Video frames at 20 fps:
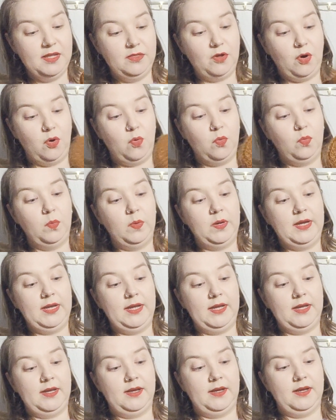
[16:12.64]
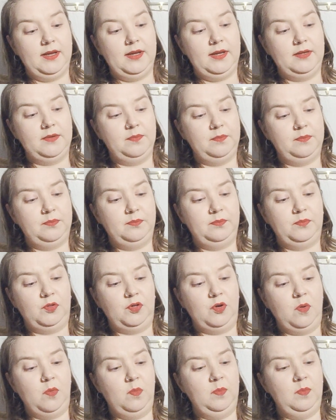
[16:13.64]
though it
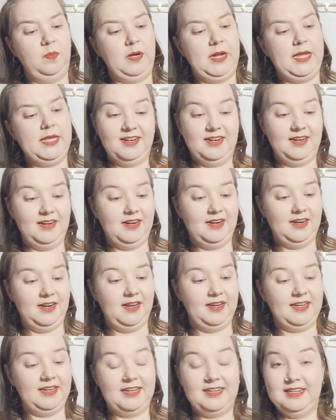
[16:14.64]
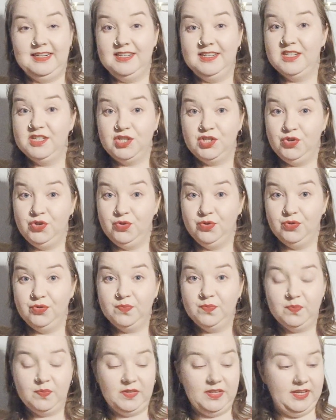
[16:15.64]
probably, like at least soon,